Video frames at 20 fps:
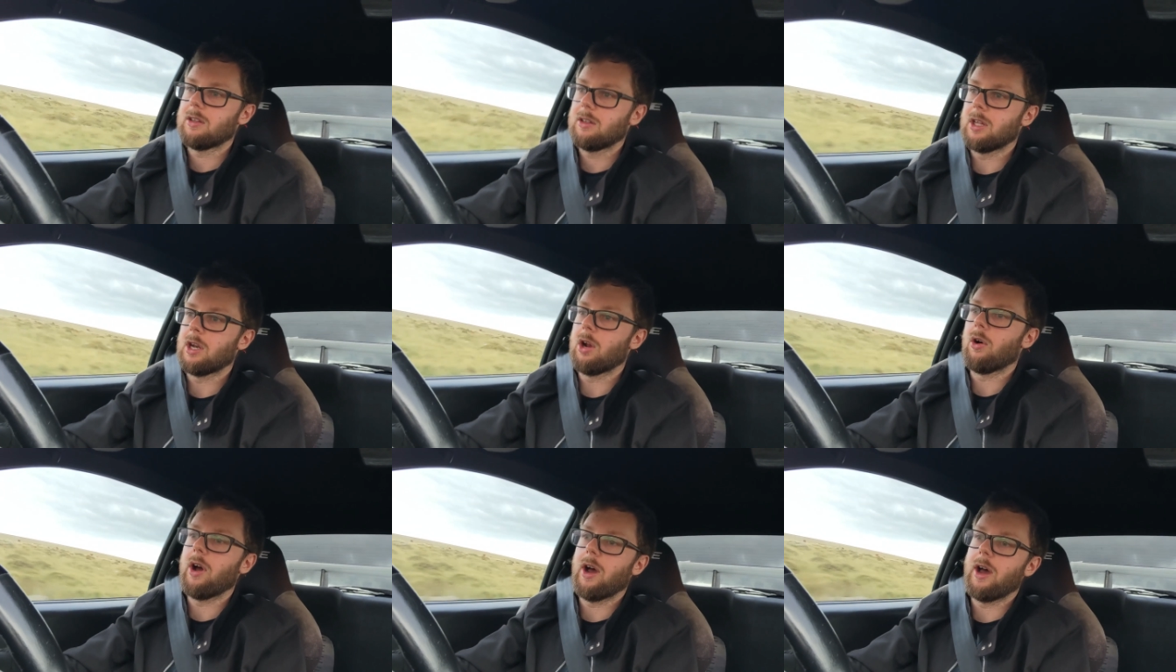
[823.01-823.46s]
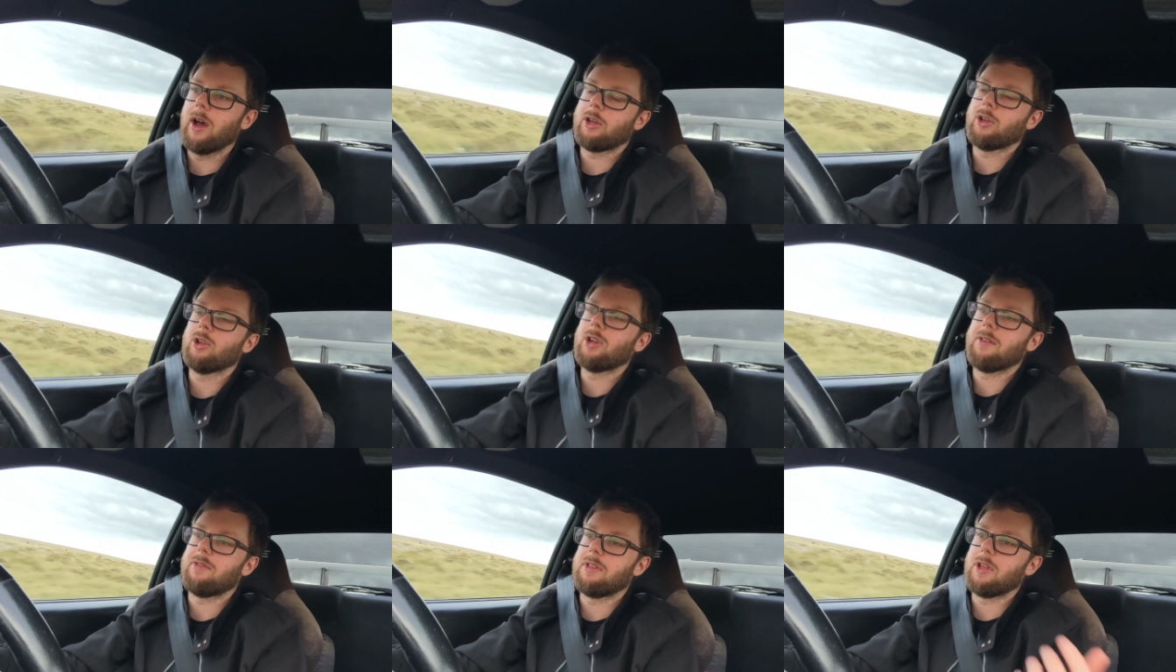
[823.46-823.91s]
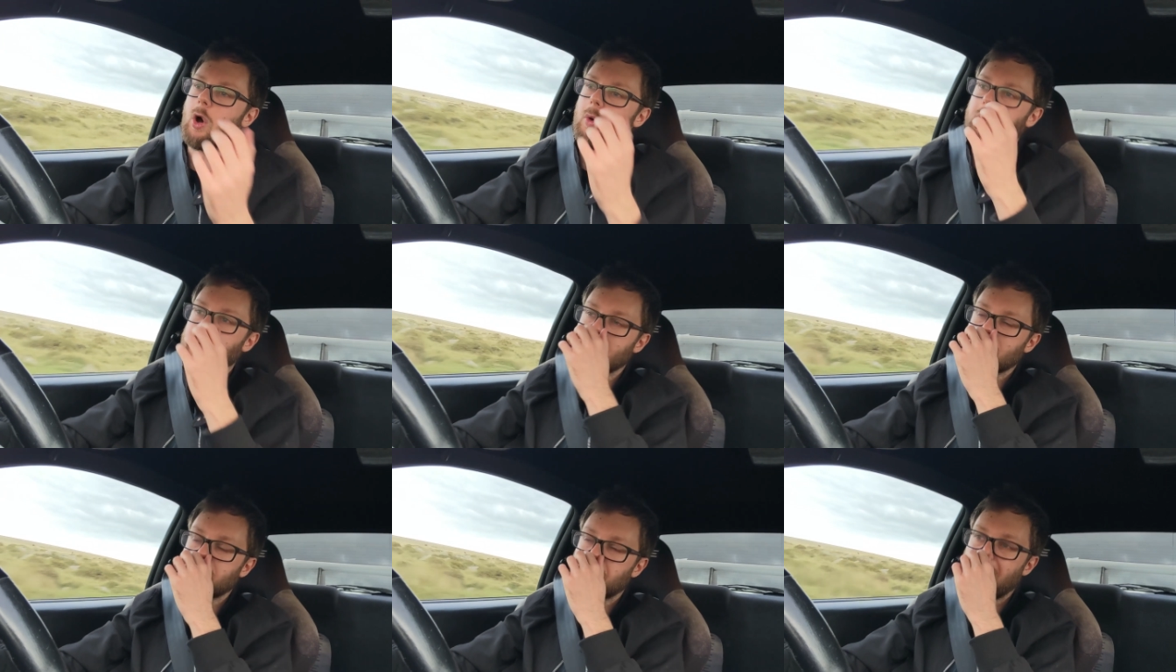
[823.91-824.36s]
you know, I could have the
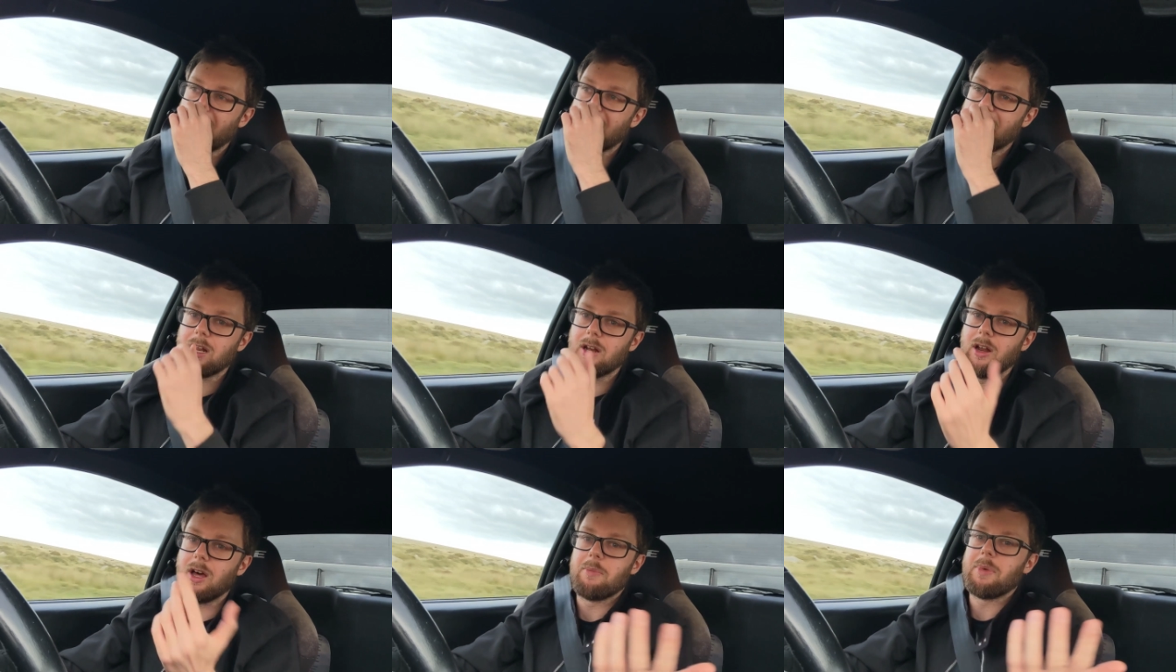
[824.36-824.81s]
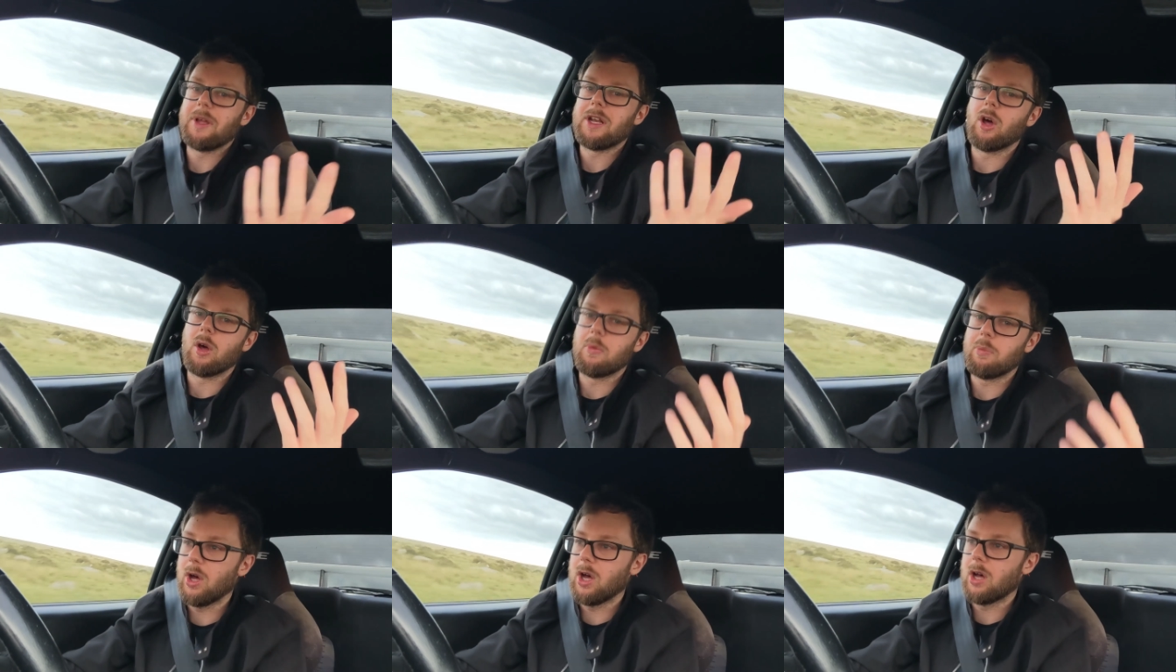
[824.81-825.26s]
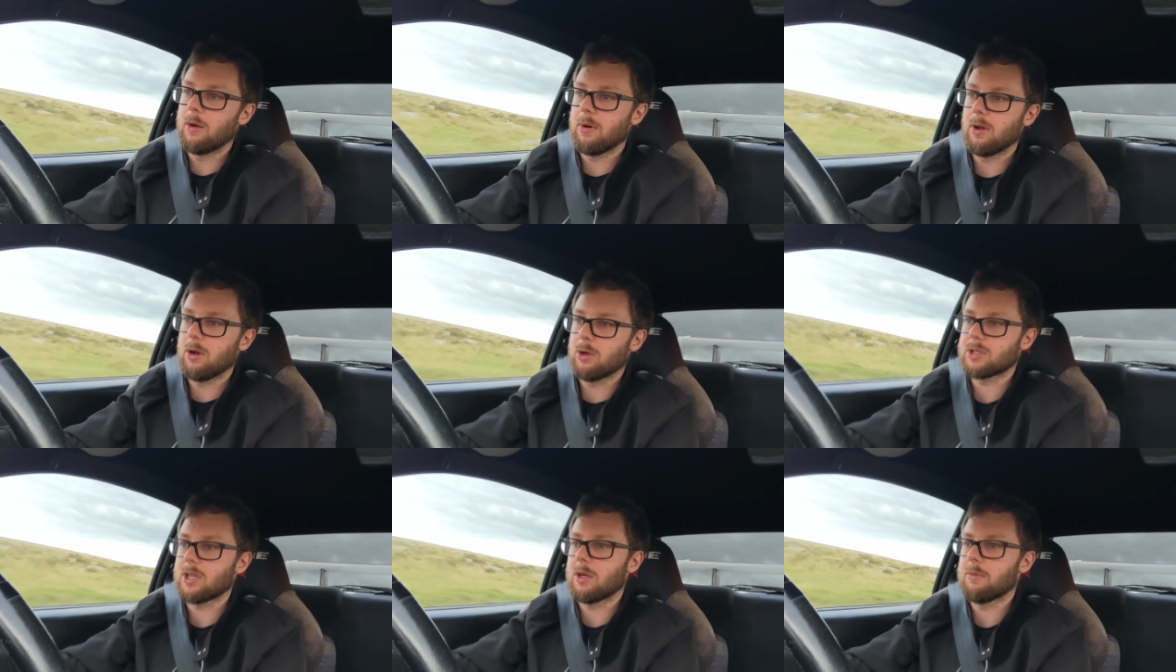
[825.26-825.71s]
option to paint it like midnight
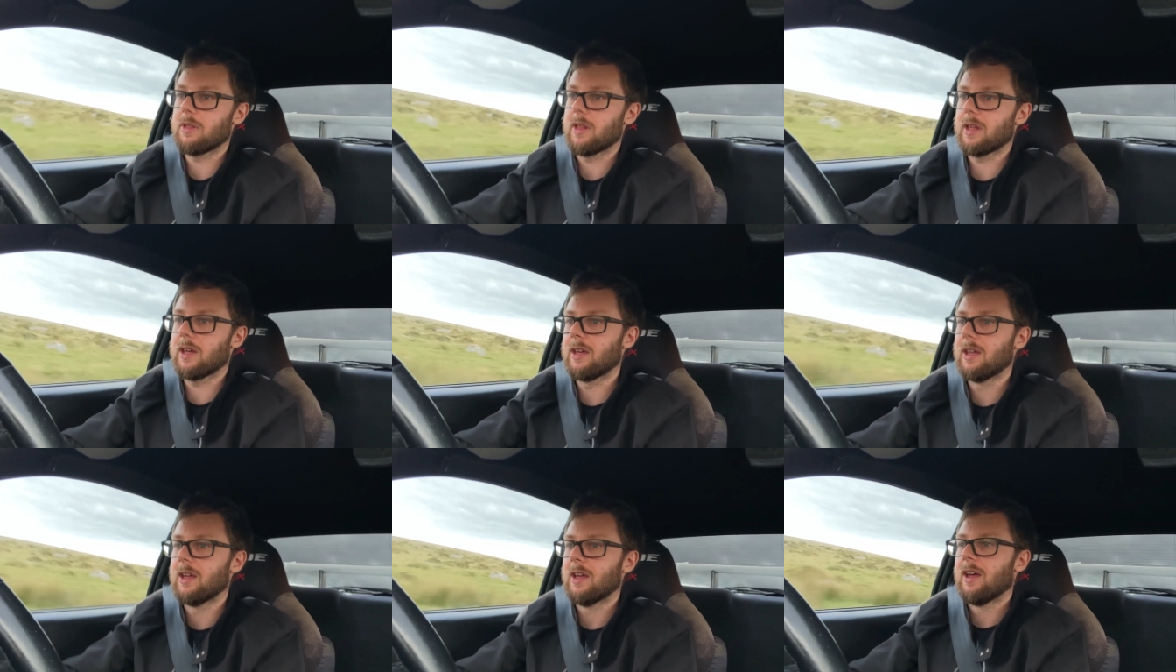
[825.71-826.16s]
purple or something,